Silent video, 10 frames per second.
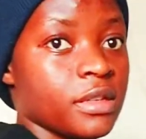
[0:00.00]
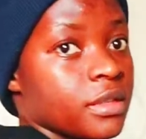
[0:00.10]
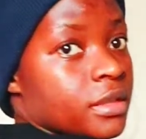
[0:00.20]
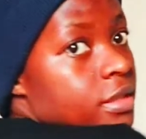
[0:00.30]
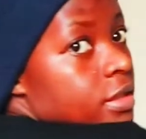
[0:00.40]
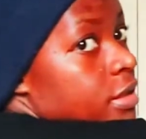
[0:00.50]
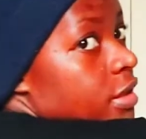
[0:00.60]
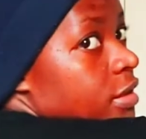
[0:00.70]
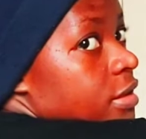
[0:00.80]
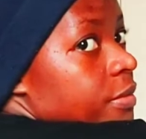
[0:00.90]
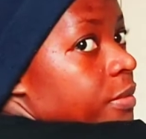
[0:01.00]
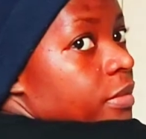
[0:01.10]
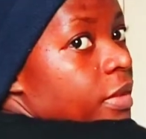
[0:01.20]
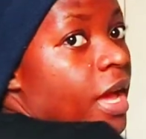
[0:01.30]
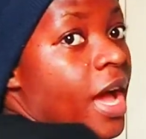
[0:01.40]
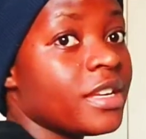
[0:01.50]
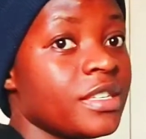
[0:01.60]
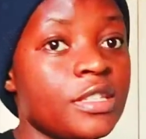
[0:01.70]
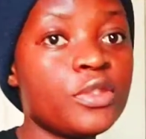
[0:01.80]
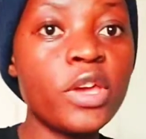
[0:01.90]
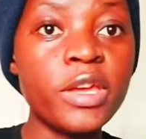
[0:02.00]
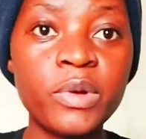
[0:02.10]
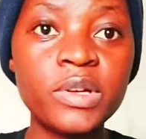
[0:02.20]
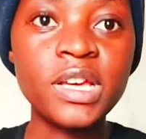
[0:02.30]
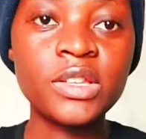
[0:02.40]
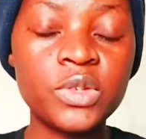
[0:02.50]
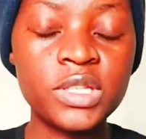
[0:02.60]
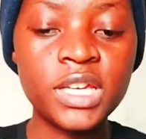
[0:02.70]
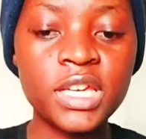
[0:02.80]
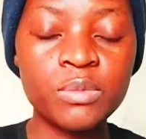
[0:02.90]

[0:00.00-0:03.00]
This is it. And it is so important to take it,